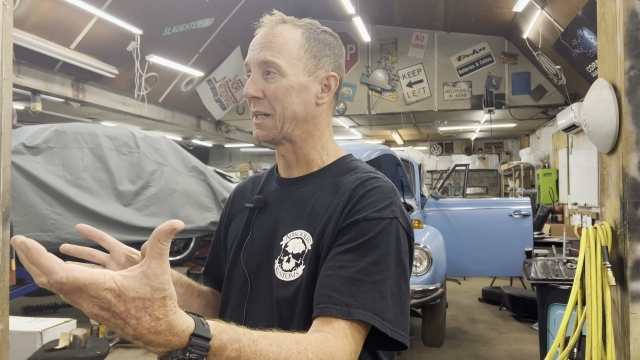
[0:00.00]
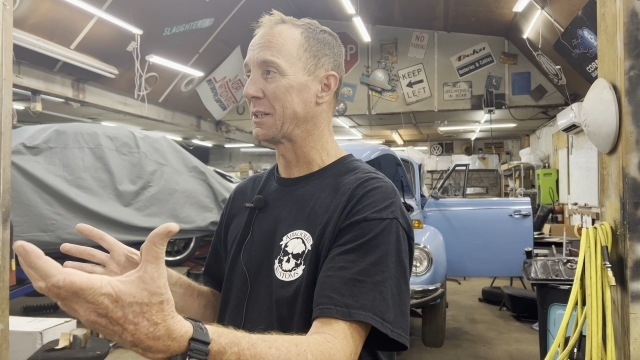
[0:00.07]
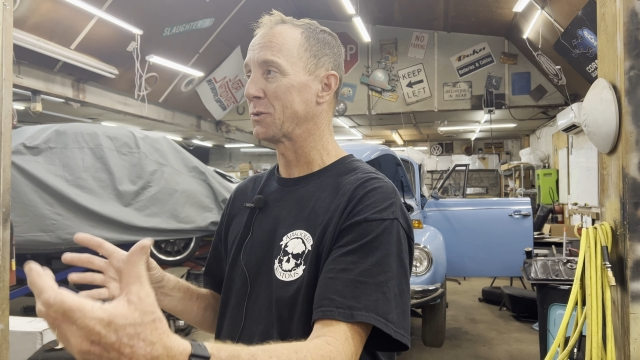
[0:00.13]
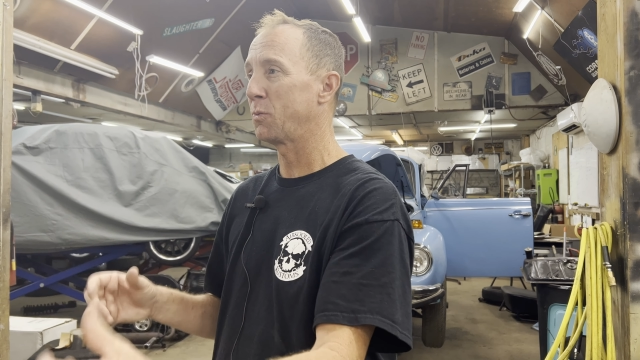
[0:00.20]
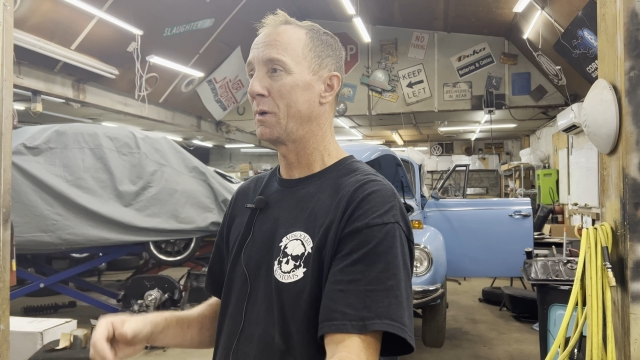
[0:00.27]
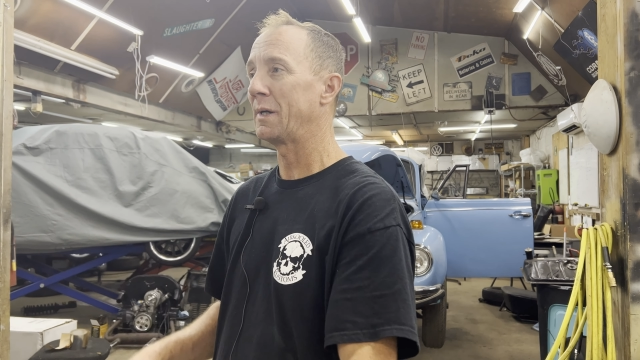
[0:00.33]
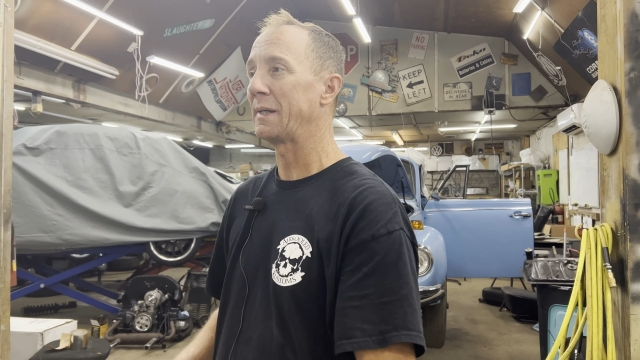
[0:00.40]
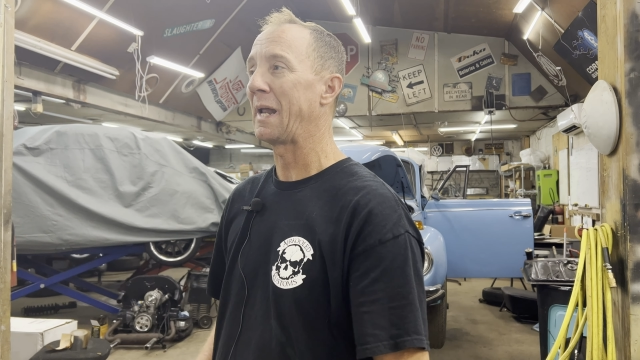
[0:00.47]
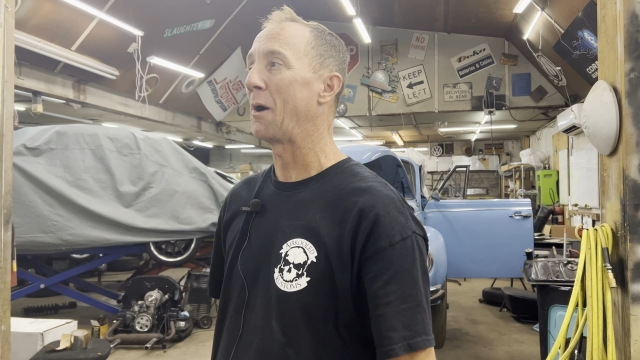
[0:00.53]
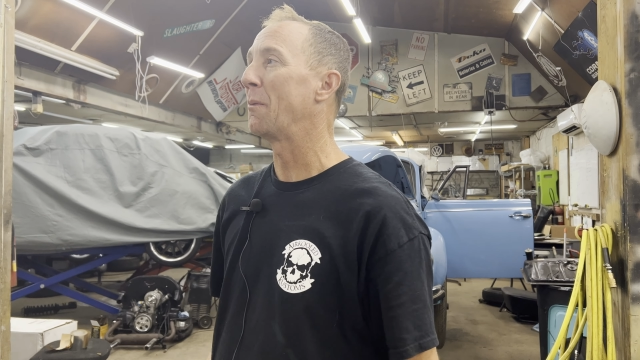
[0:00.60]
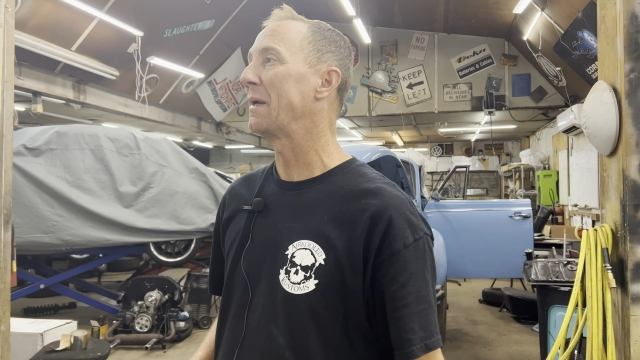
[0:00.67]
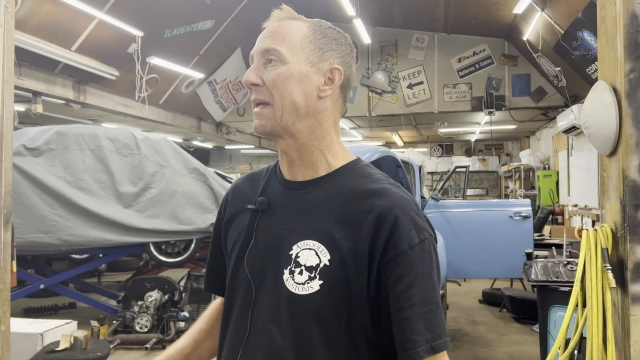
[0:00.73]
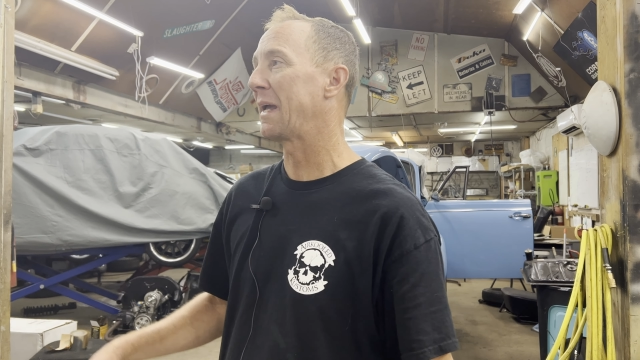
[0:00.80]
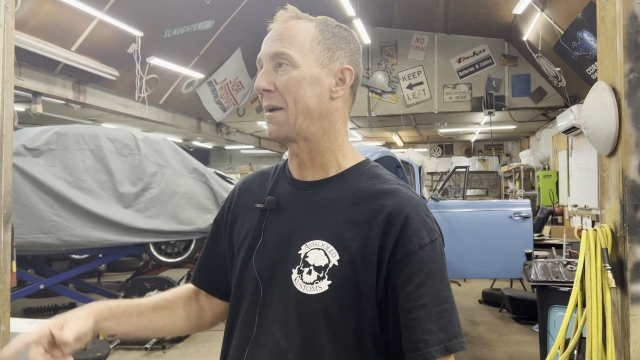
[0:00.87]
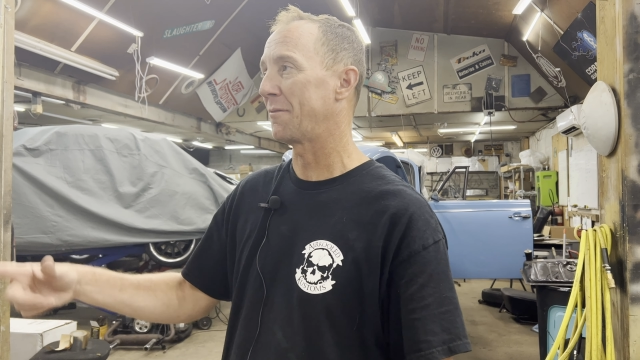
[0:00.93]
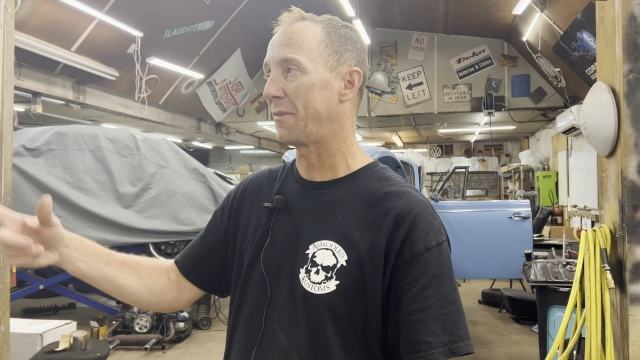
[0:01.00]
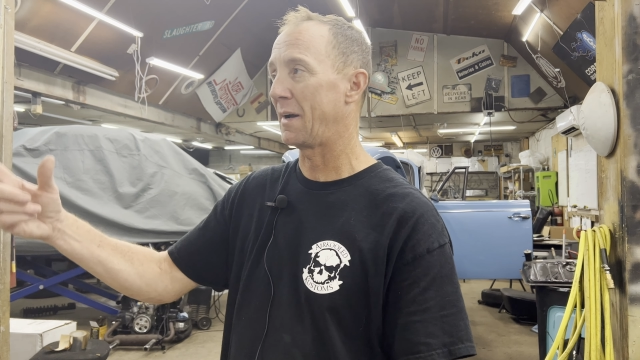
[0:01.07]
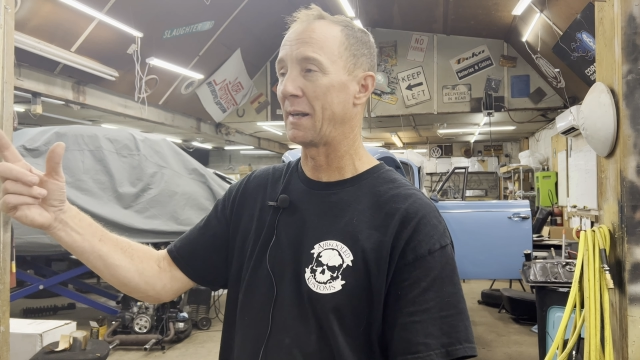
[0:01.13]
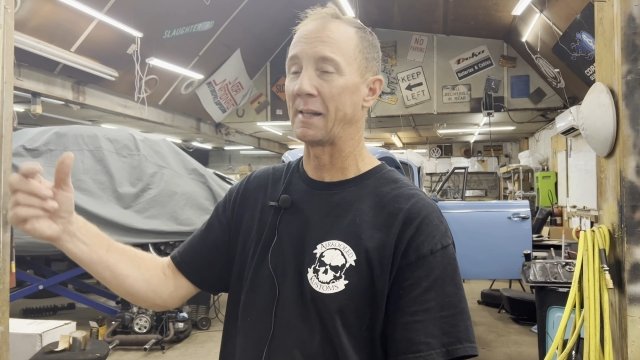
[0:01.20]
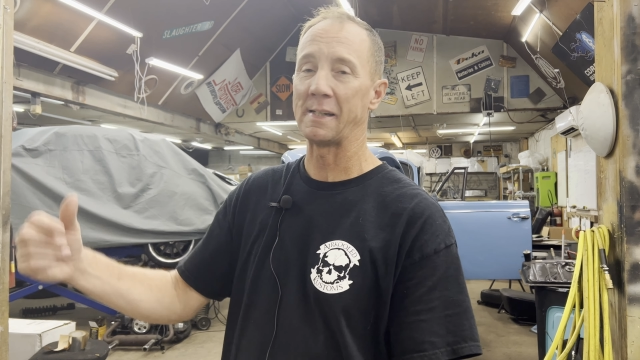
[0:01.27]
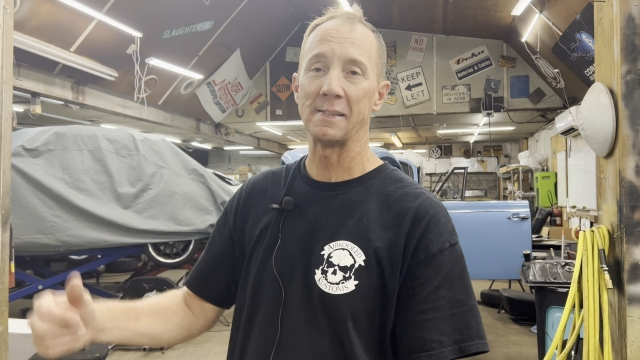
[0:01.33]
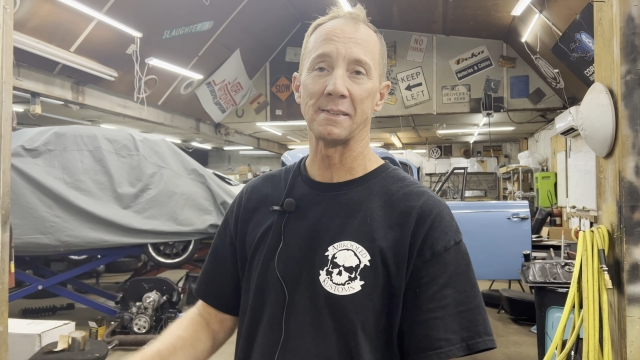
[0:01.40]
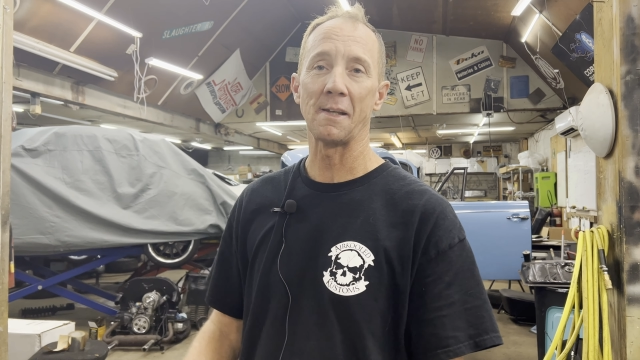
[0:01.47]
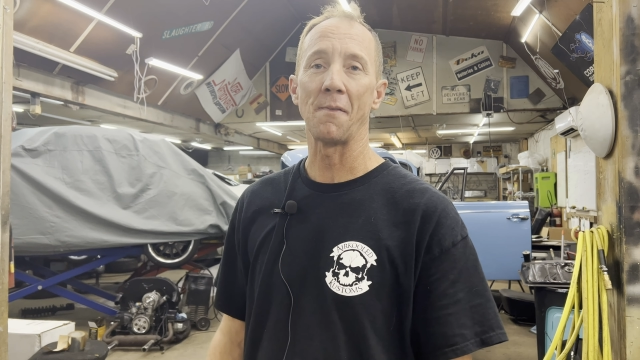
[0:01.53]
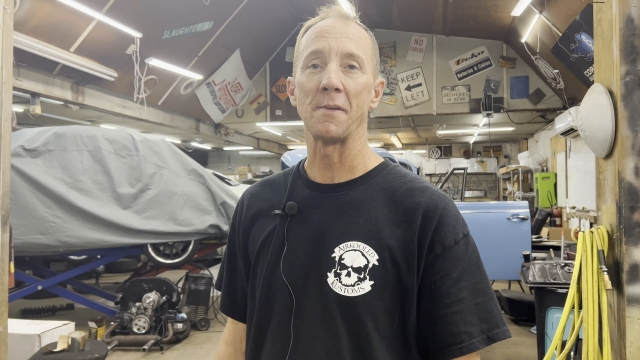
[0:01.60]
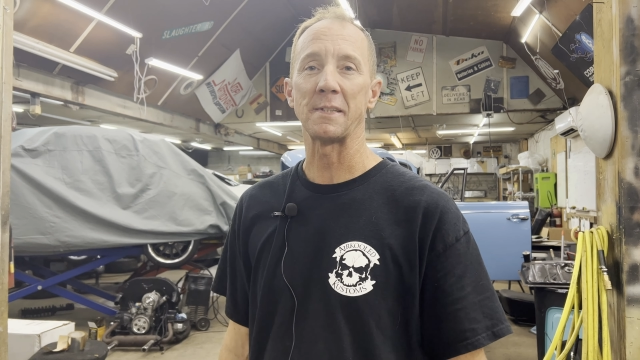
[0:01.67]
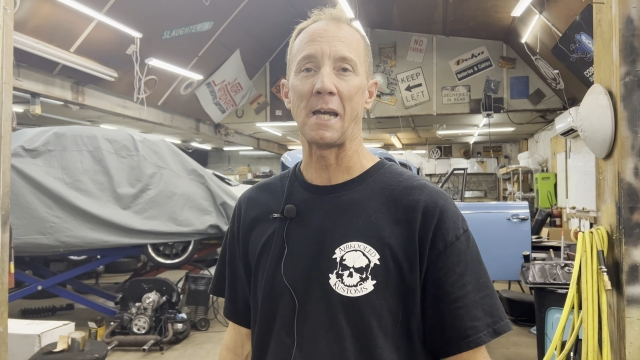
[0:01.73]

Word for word: Guess what? Now we can't find, like he said,